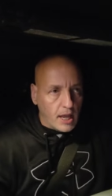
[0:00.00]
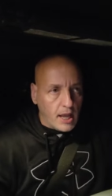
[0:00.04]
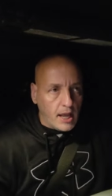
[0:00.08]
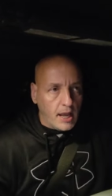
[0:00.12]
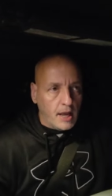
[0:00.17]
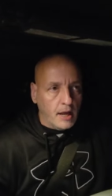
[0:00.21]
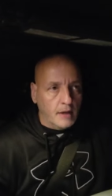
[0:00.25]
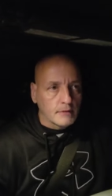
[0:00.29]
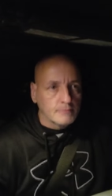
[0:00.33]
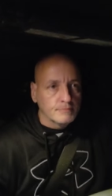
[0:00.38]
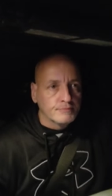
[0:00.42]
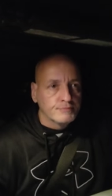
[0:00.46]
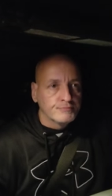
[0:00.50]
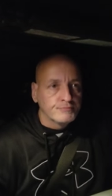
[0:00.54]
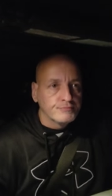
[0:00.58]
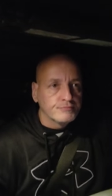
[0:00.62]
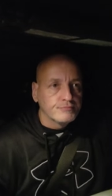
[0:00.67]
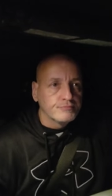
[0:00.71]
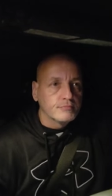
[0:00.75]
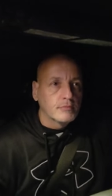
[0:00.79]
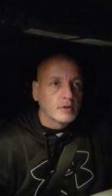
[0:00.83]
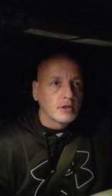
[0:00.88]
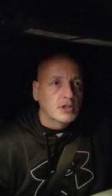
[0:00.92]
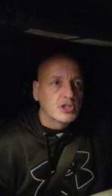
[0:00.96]
and
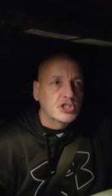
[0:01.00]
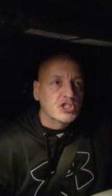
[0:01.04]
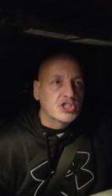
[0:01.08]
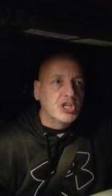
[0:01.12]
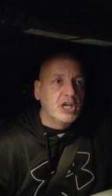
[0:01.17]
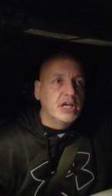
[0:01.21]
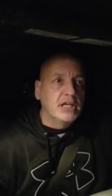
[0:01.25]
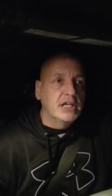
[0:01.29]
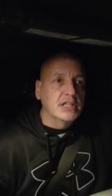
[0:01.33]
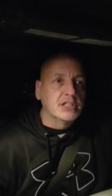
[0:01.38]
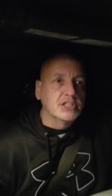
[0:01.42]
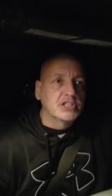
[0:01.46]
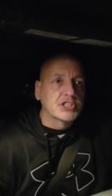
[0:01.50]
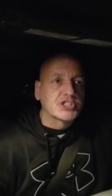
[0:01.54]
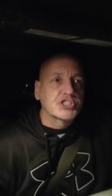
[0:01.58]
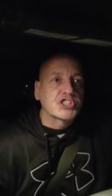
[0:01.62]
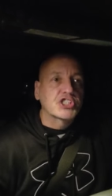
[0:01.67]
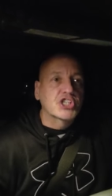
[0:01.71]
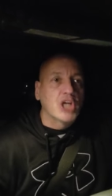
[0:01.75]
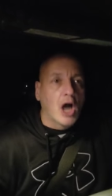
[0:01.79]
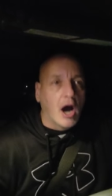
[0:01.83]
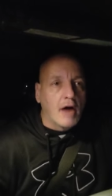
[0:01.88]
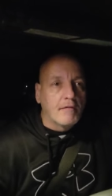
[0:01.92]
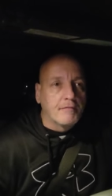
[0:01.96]
she could
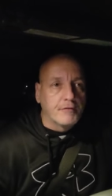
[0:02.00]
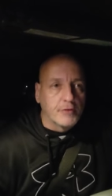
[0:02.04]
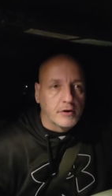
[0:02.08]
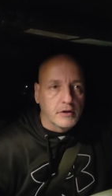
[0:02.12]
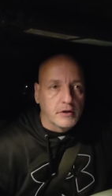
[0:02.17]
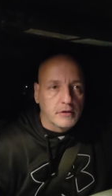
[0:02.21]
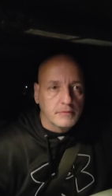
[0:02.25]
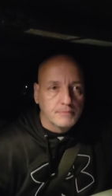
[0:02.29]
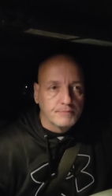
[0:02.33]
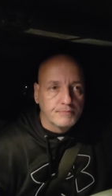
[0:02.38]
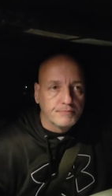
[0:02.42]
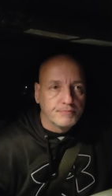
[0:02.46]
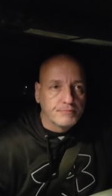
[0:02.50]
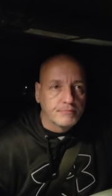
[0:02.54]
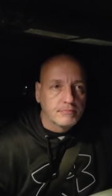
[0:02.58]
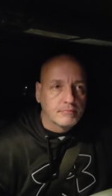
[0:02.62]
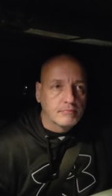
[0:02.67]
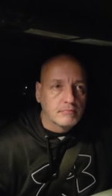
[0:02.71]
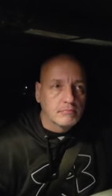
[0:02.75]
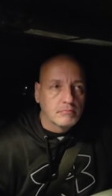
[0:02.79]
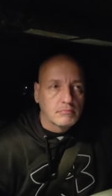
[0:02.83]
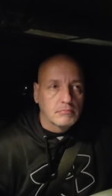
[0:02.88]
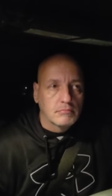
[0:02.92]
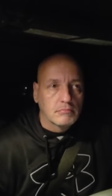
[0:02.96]
discover
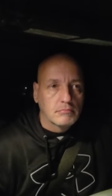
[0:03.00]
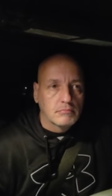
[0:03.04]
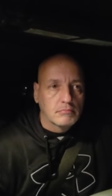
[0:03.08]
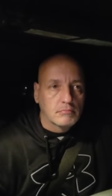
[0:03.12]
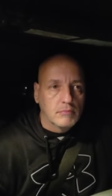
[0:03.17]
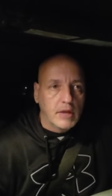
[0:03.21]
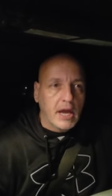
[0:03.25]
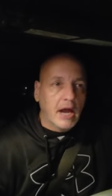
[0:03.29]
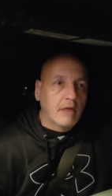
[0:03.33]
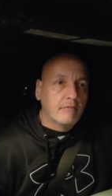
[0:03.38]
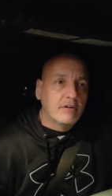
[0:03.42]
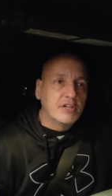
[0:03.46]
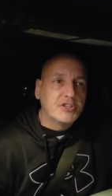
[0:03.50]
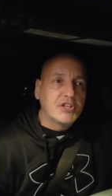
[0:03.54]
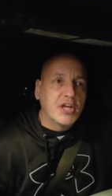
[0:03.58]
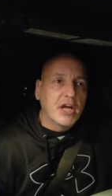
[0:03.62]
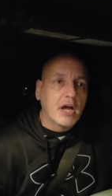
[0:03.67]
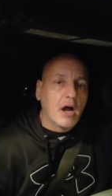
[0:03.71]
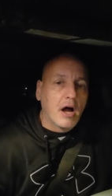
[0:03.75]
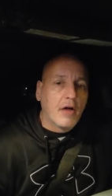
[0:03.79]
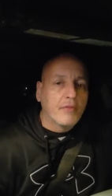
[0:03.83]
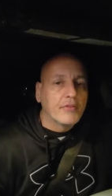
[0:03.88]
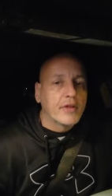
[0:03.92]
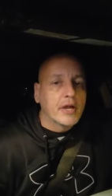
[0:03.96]

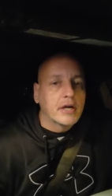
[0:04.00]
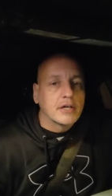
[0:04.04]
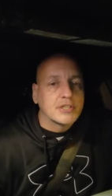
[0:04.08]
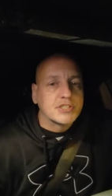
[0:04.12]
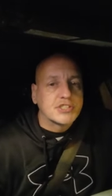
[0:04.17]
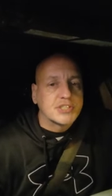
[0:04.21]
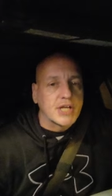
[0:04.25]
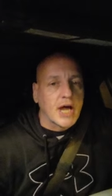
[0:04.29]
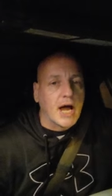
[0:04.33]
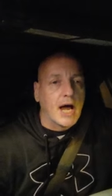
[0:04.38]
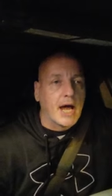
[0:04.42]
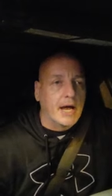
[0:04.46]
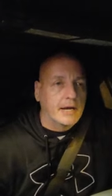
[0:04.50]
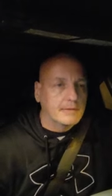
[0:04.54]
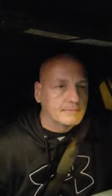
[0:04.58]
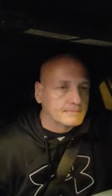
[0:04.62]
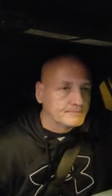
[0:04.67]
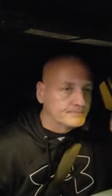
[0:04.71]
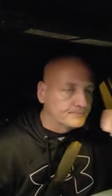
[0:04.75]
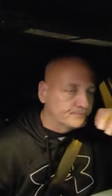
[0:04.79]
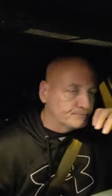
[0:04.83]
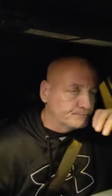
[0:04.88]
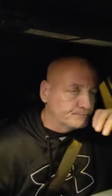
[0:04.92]
everything on their side